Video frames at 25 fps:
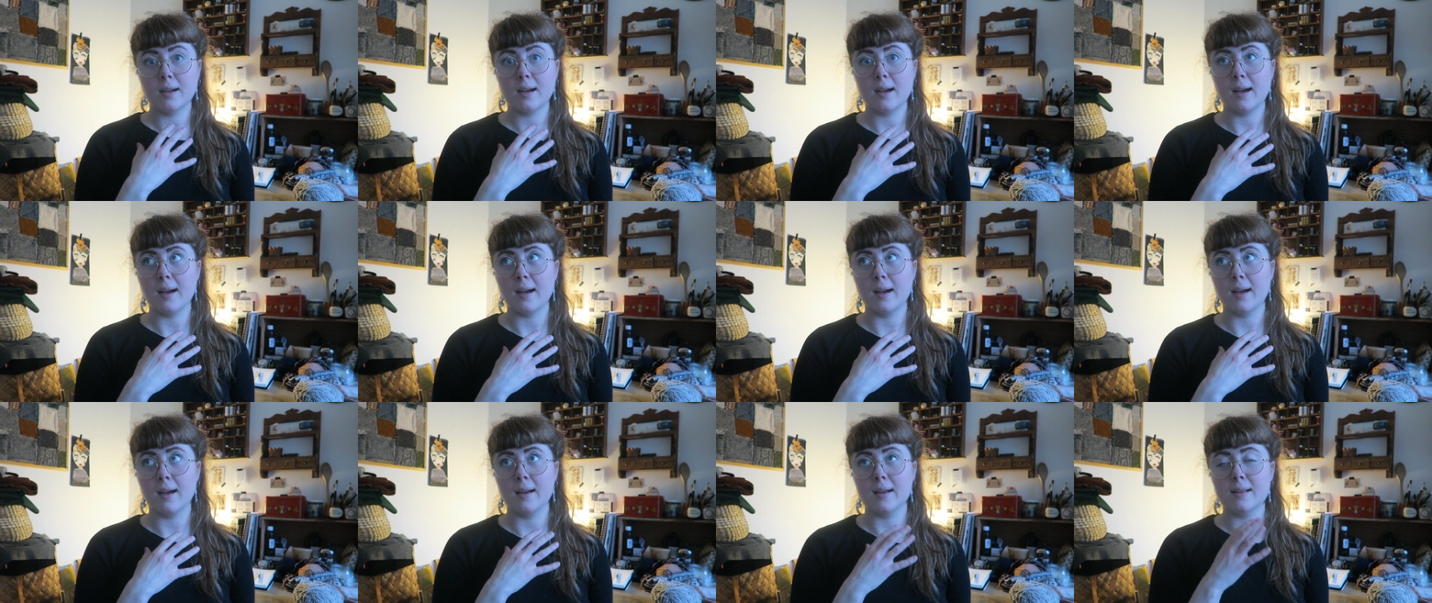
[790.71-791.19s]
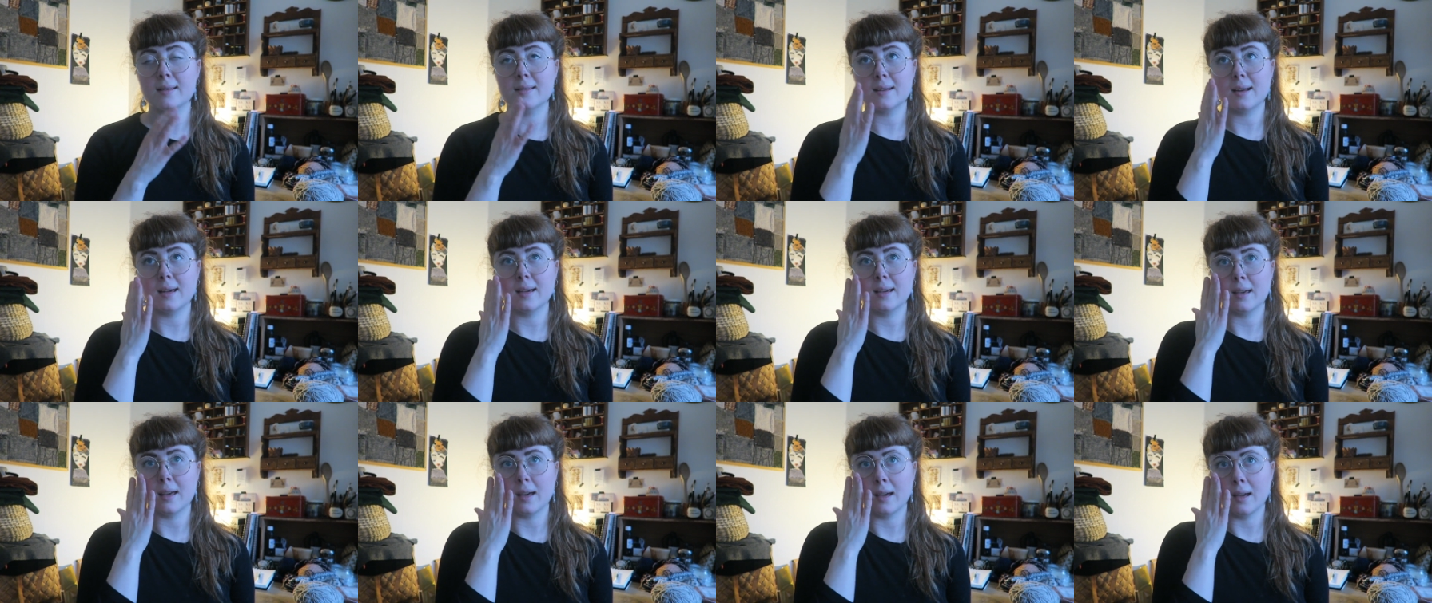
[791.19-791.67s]
it's
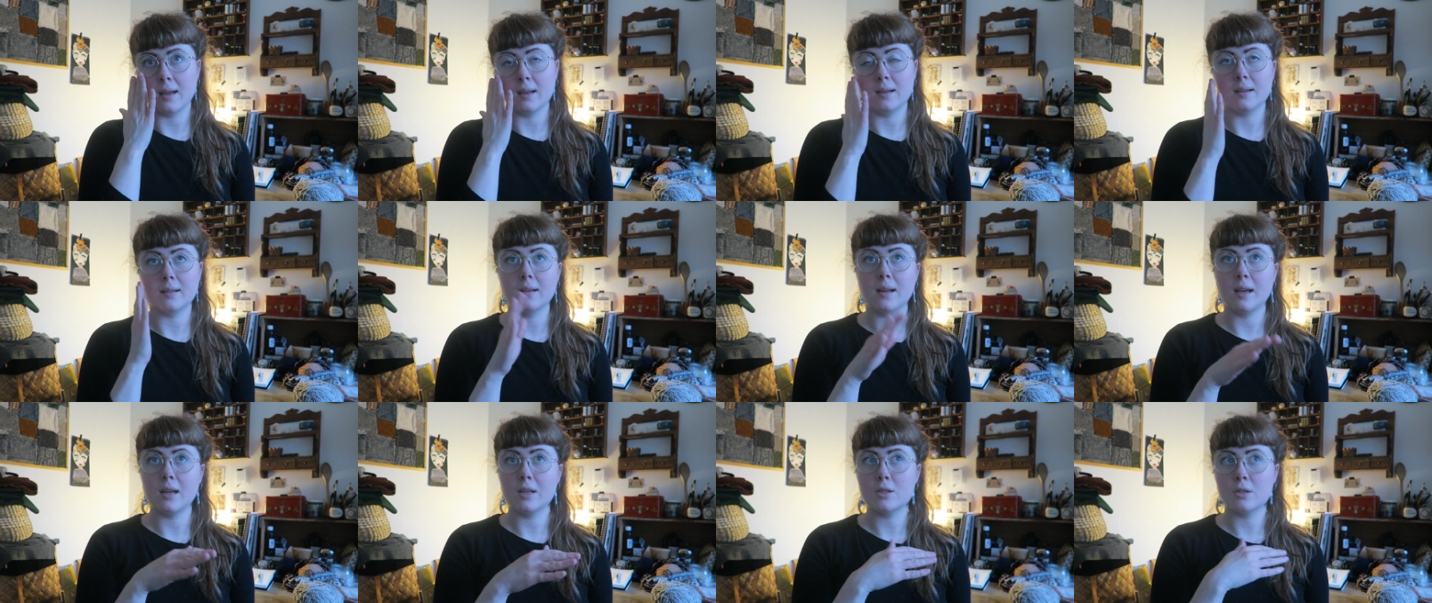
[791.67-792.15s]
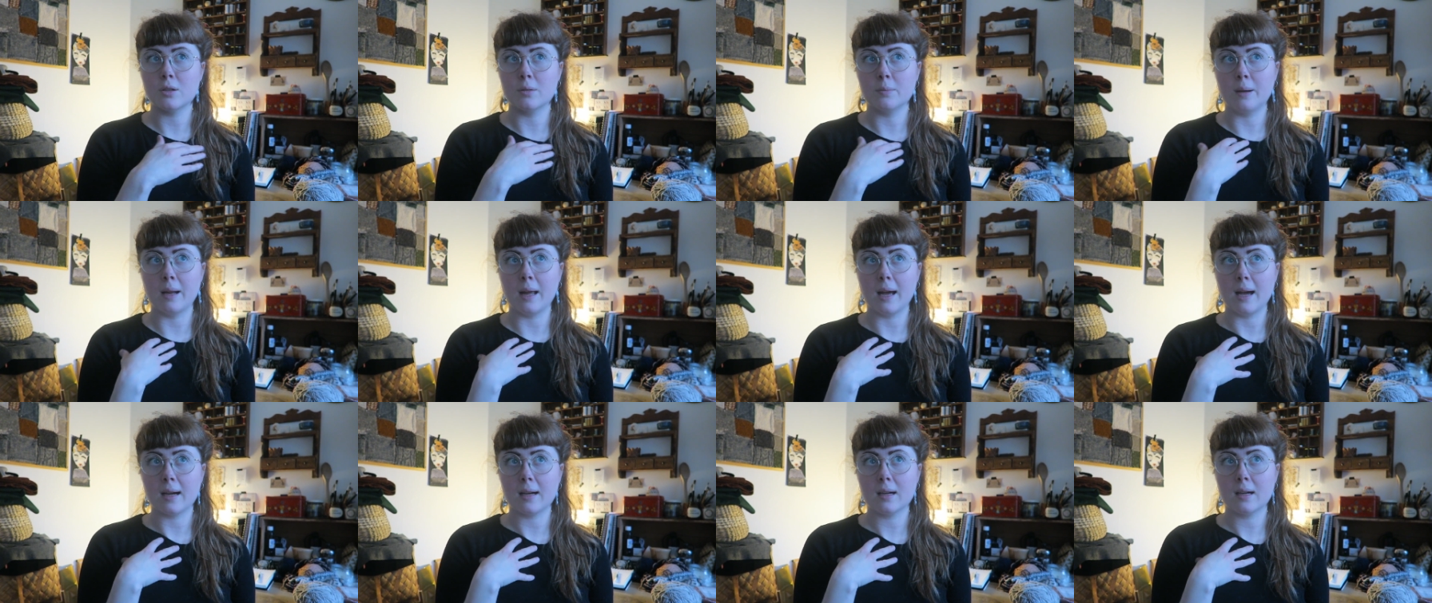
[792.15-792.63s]
like a nature
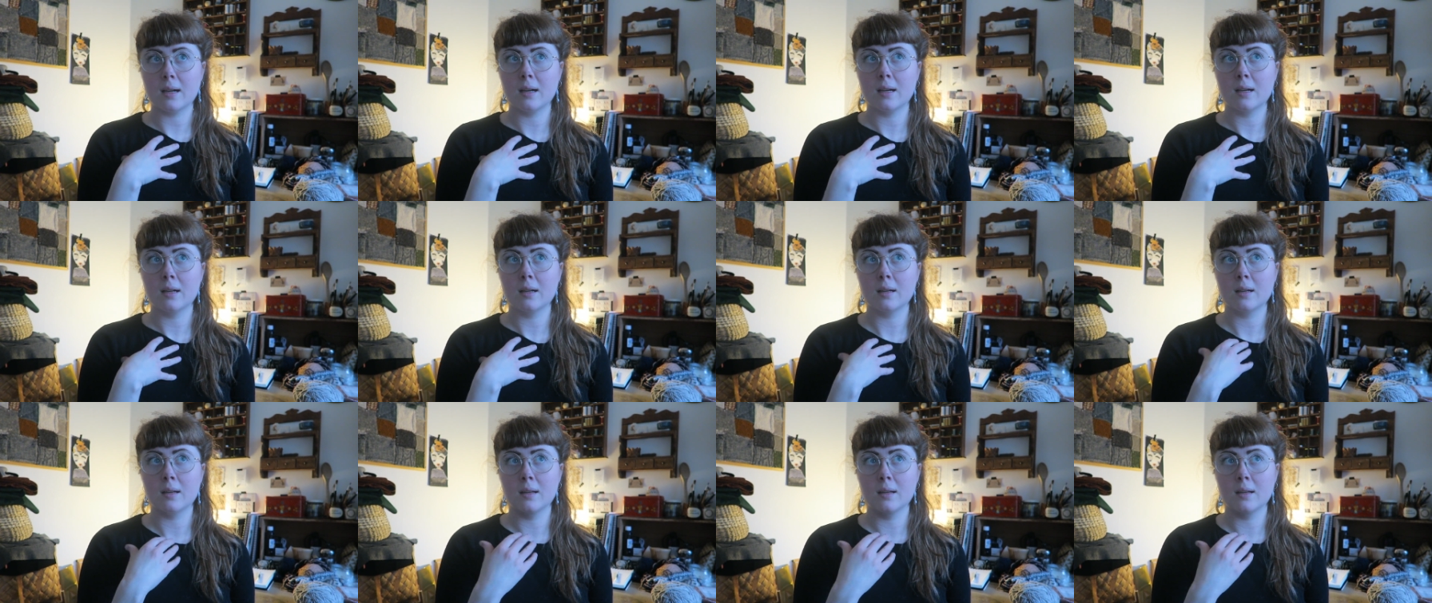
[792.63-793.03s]
black